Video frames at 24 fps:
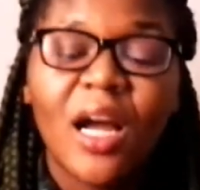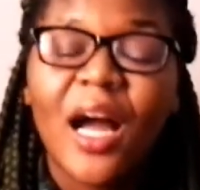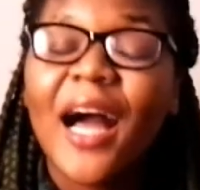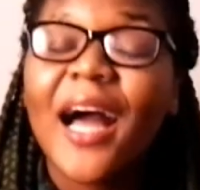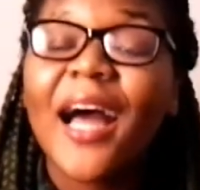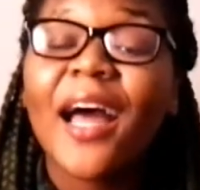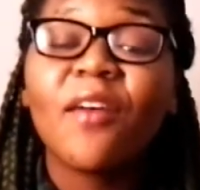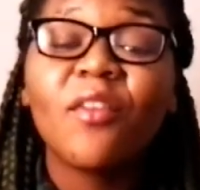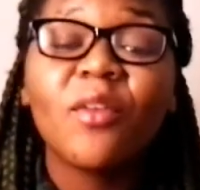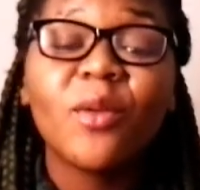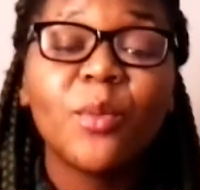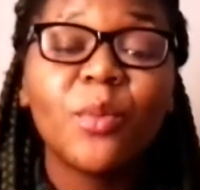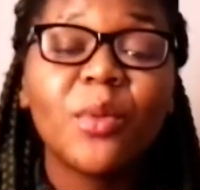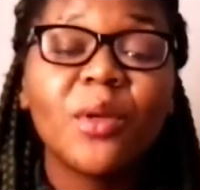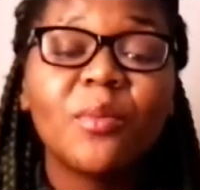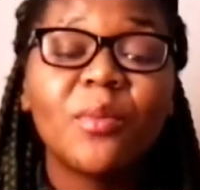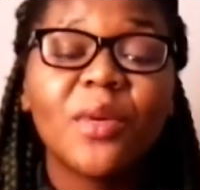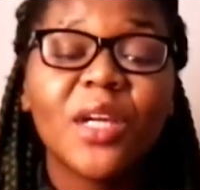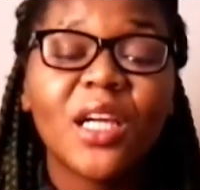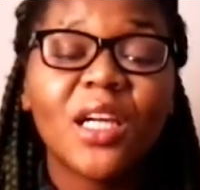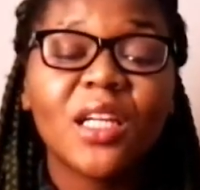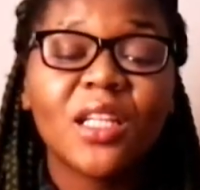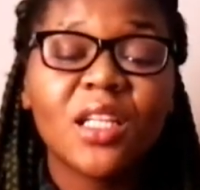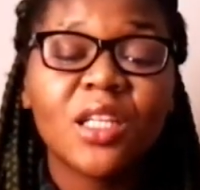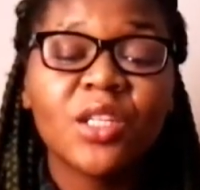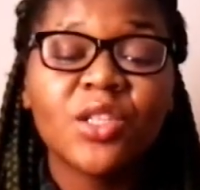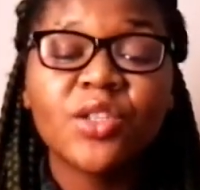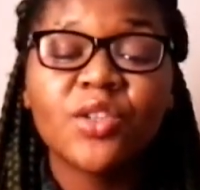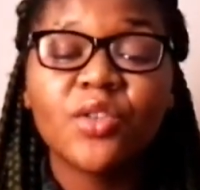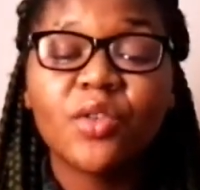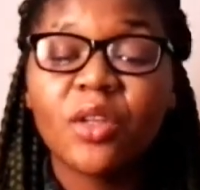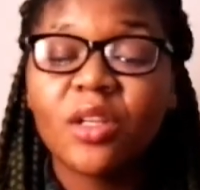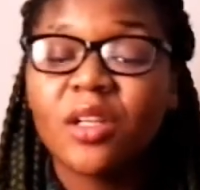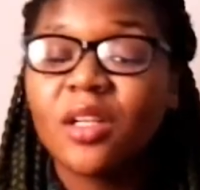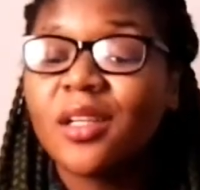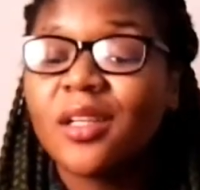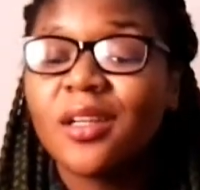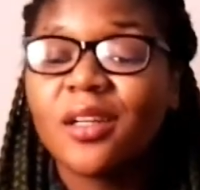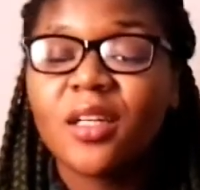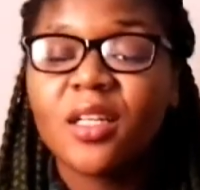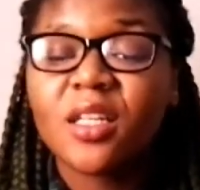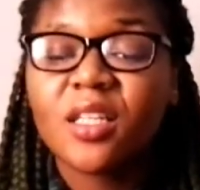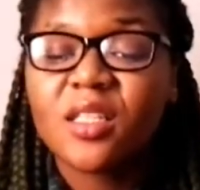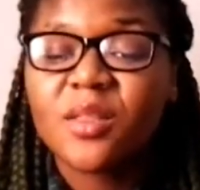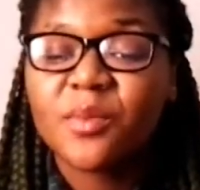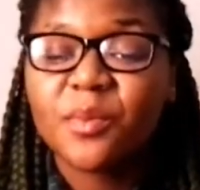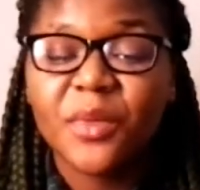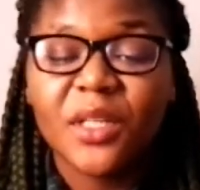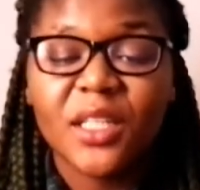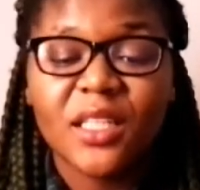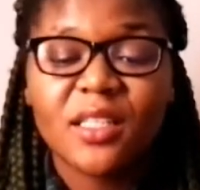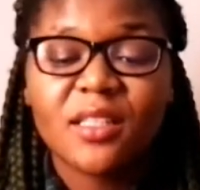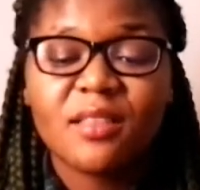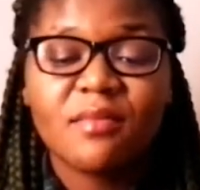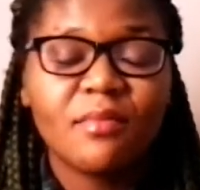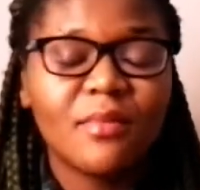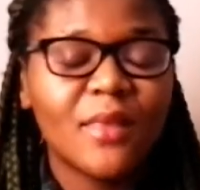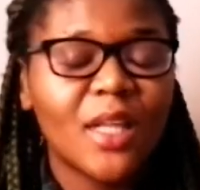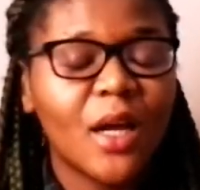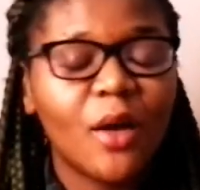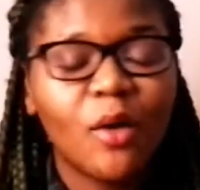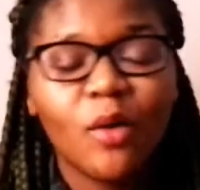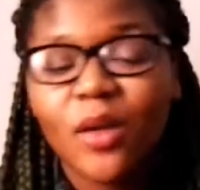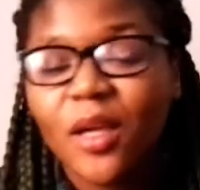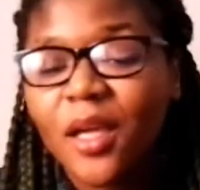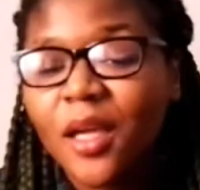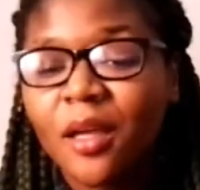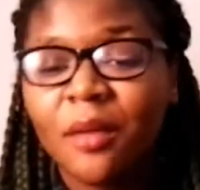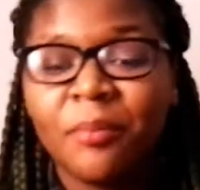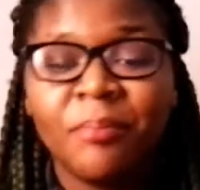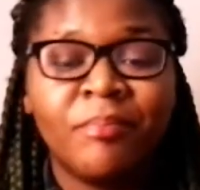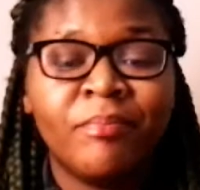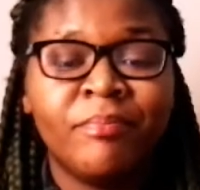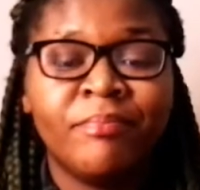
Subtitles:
I haven't been paying attention to the lyrics, but okay.